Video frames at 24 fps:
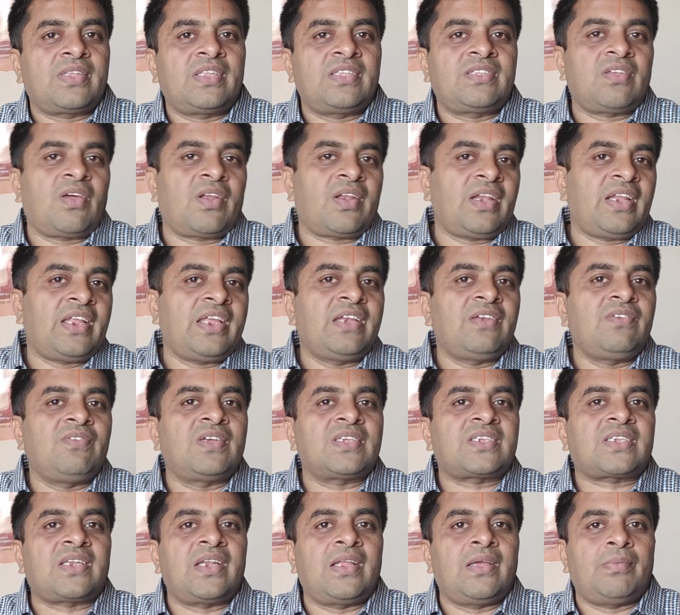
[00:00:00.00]
These are
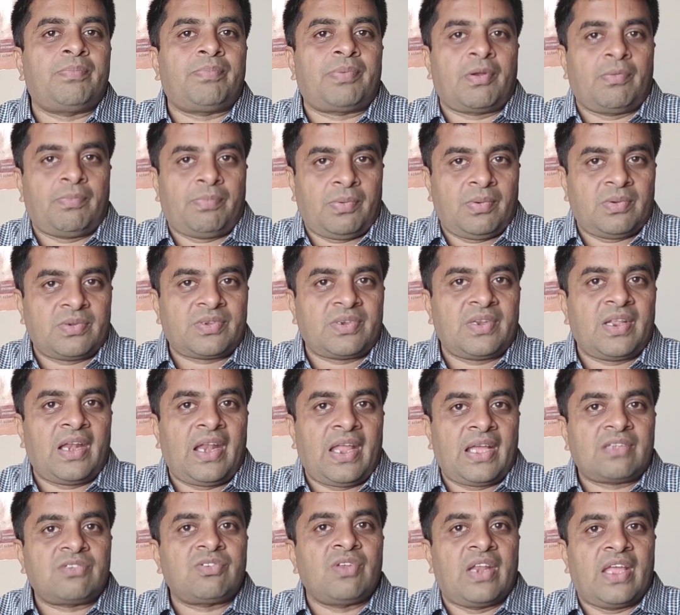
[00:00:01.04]
inversely proportional
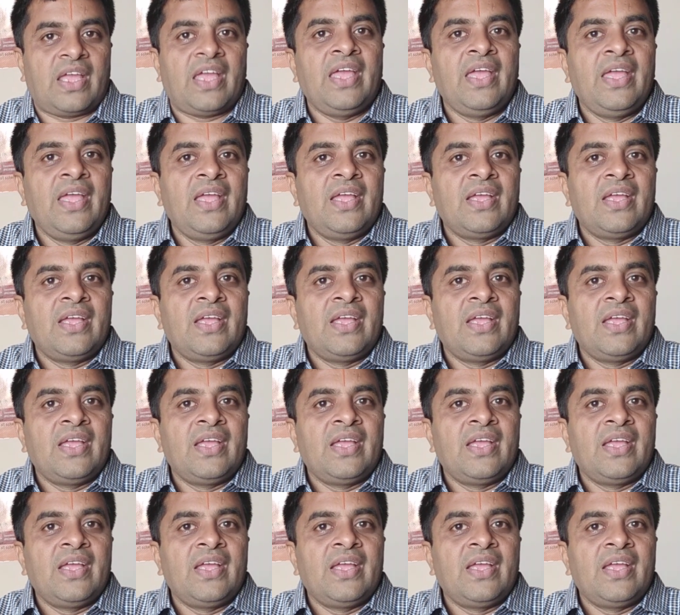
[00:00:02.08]
actually.